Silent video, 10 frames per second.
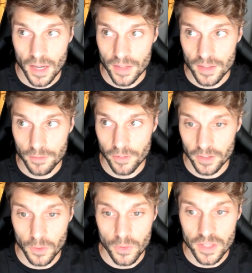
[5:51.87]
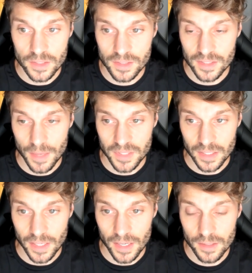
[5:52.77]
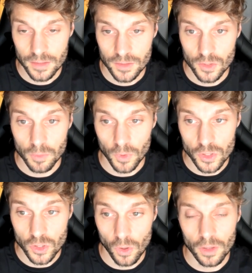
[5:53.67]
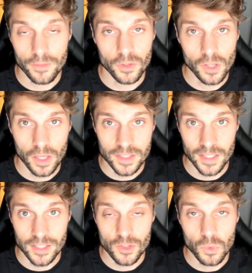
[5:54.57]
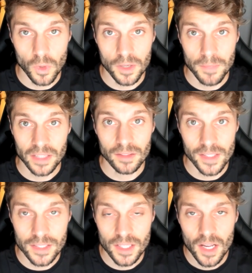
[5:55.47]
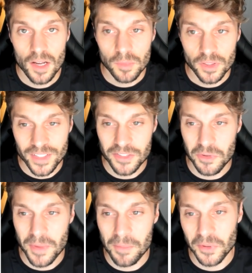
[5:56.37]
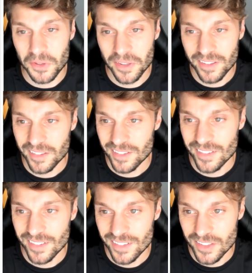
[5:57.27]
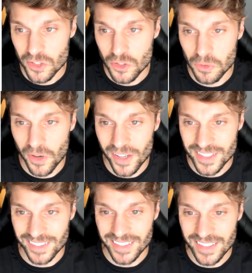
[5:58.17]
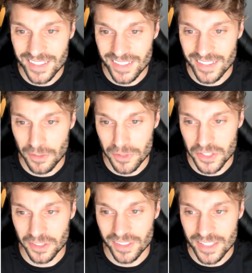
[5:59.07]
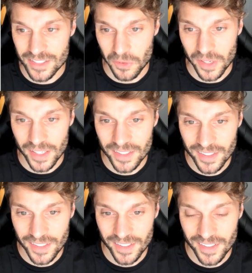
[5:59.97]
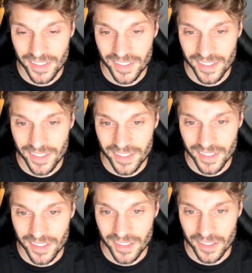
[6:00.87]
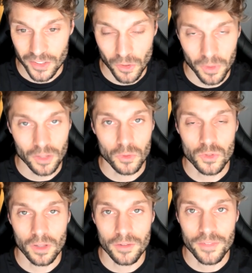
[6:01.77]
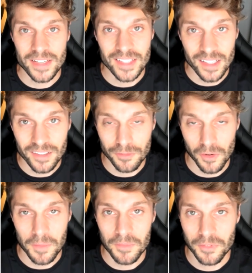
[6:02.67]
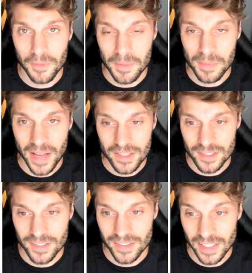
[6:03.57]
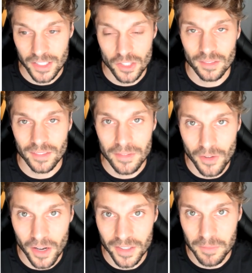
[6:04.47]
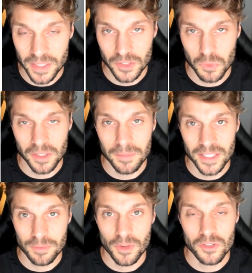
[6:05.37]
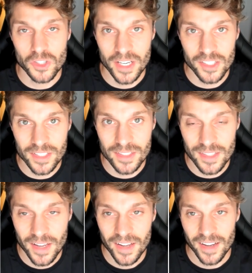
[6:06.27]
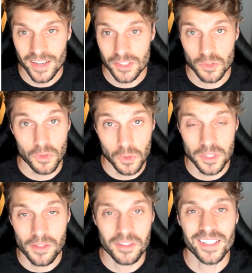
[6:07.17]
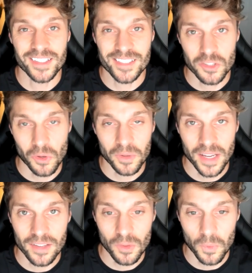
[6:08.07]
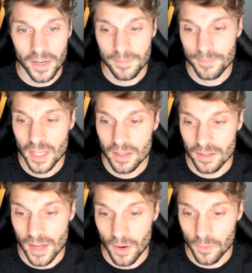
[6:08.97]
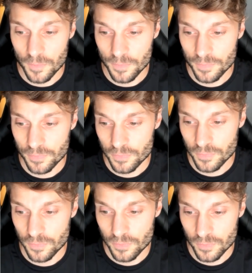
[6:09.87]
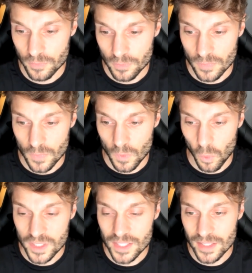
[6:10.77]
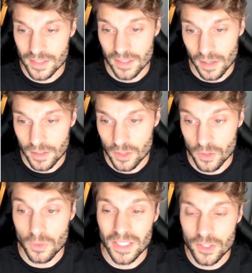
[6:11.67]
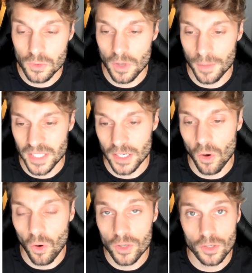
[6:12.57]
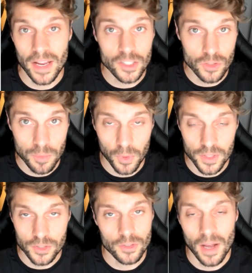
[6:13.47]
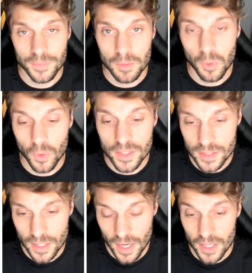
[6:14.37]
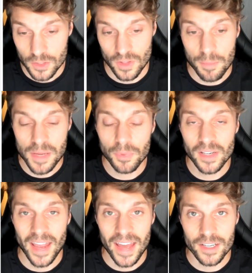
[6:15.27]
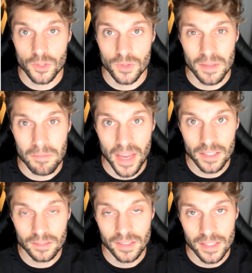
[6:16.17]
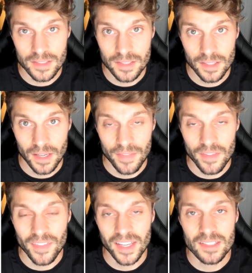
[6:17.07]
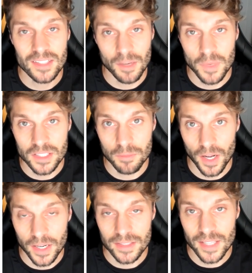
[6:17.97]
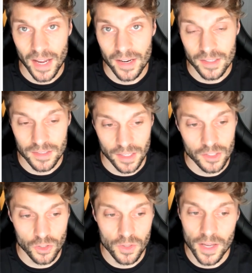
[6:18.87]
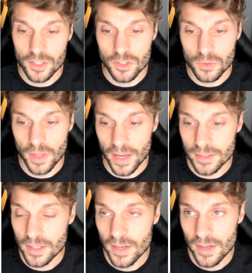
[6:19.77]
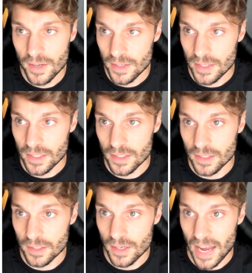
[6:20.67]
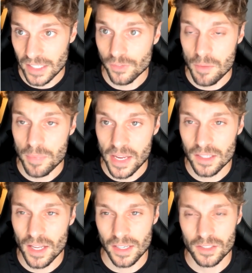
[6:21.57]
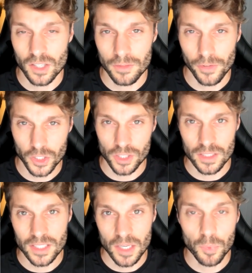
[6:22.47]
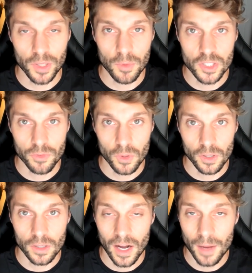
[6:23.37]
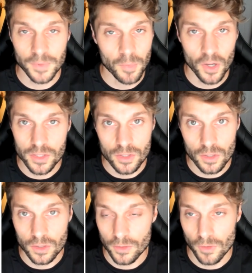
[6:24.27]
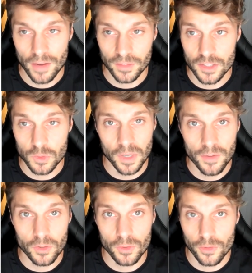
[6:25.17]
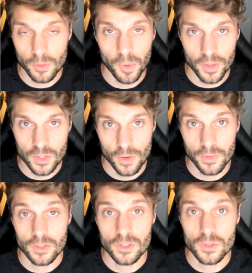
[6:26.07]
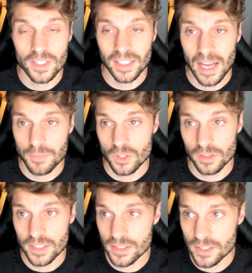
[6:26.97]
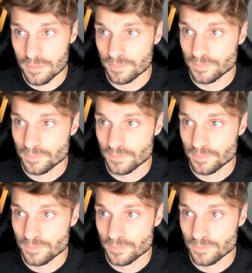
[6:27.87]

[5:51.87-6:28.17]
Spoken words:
and then follow these steps again to merge all of your contacts into one main list. Please remember, do not delete the original lists, okay? You don't want to lose all of data from the past. They can live on because we're going to make some other changes. So those other lists don't get in the way. Now, once that's done, you need to update all your entry points or your opt-in points so that people get added to the main list and then they get segmented by tags. I can show you how to do that in ActiveCampaign, and it's going to function the same pretty much for Opt-in Monster, Thrive Leads, whatever third-party software you're using to capture leads.